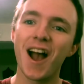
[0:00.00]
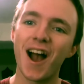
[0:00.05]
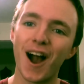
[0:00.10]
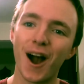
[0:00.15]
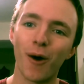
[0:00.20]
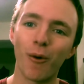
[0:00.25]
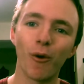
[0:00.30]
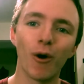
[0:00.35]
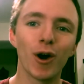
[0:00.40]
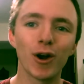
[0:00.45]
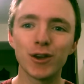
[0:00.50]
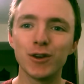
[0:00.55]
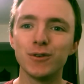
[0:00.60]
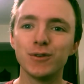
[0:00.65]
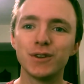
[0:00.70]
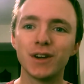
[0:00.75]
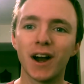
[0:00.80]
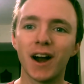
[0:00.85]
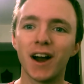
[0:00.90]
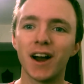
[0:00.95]
How are
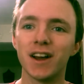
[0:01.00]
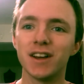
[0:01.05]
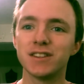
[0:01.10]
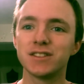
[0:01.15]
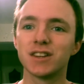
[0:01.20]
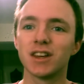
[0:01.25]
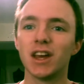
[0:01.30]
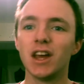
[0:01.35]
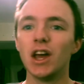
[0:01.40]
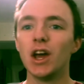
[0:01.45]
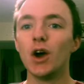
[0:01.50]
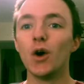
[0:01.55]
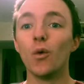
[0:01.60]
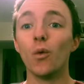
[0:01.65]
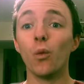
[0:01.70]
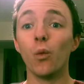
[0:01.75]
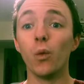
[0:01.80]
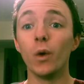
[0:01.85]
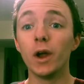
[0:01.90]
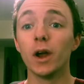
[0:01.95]
you guys?
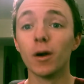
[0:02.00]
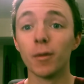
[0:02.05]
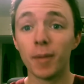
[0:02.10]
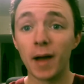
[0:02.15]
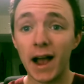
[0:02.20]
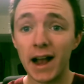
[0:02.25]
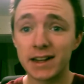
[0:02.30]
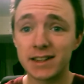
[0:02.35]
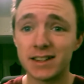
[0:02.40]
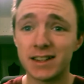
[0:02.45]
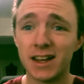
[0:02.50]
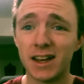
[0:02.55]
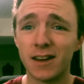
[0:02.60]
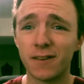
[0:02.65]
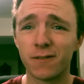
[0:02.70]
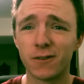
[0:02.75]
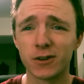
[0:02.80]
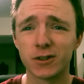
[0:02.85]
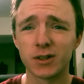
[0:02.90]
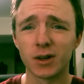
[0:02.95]
We are back today
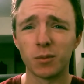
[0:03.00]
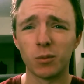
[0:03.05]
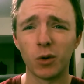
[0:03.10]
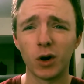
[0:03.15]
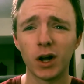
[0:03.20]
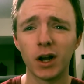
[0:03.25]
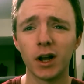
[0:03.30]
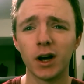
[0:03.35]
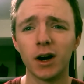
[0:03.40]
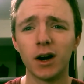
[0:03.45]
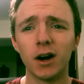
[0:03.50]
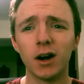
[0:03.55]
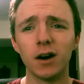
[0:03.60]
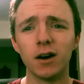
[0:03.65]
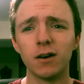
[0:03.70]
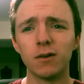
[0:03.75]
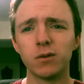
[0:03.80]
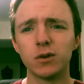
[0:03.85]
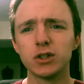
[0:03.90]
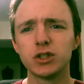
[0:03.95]
for somewhat
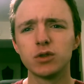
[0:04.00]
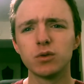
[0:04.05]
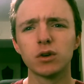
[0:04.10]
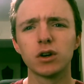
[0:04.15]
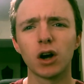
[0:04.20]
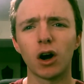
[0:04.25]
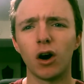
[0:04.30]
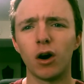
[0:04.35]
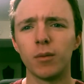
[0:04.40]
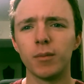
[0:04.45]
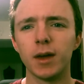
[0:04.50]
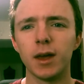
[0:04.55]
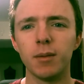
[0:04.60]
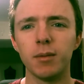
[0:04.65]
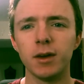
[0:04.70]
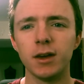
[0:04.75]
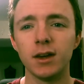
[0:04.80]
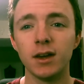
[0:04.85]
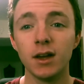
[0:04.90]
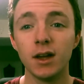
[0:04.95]
of what you would call
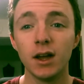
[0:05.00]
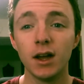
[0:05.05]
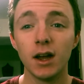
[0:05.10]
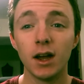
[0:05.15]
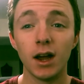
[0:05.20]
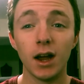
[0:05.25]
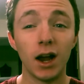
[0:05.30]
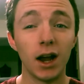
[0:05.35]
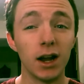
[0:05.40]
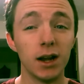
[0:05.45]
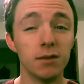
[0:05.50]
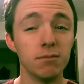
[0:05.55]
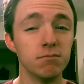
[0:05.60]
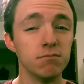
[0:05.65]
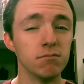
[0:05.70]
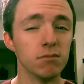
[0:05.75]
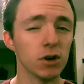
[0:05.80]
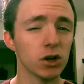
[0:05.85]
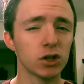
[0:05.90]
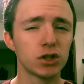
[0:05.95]
maybe an
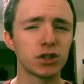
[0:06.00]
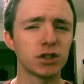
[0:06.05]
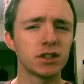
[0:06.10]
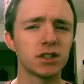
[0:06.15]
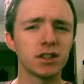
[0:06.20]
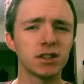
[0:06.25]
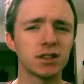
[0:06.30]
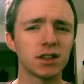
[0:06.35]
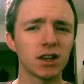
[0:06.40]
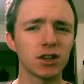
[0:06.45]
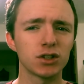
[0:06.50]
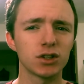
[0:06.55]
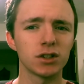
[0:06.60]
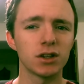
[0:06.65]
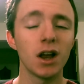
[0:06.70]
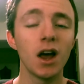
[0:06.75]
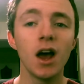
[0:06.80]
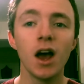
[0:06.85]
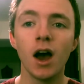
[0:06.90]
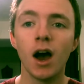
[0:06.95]
emergency
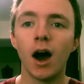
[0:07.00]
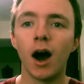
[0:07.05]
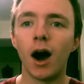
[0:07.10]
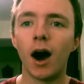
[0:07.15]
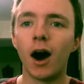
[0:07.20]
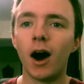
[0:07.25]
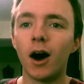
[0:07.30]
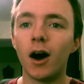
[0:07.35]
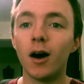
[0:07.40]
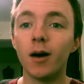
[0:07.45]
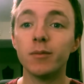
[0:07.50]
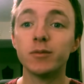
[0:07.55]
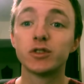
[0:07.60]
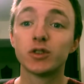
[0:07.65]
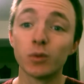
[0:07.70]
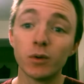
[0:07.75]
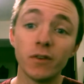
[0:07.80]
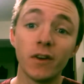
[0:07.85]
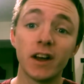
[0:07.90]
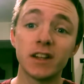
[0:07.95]
session.
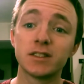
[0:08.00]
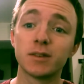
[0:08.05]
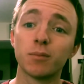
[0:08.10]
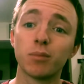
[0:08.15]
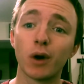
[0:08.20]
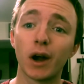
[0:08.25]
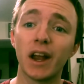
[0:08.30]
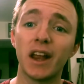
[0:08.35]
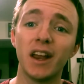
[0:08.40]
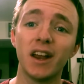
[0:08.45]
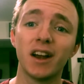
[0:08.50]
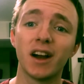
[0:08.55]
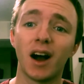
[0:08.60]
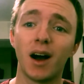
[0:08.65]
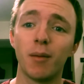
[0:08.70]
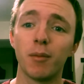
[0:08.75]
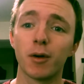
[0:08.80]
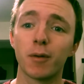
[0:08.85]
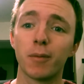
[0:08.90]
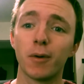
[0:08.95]
So we've had some breaking
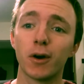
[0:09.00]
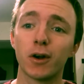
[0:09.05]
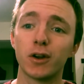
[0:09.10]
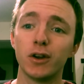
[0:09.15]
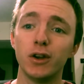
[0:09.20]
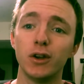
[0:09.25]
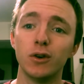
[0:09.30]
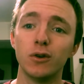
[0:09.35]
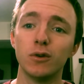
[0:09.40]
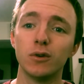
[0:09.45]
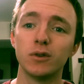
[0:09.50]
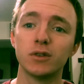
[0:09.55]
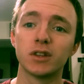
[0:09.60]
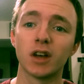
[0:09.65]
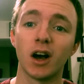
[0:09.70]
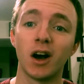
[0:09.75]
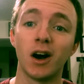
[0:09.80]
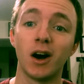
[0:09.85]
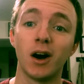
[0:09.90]
comic book news.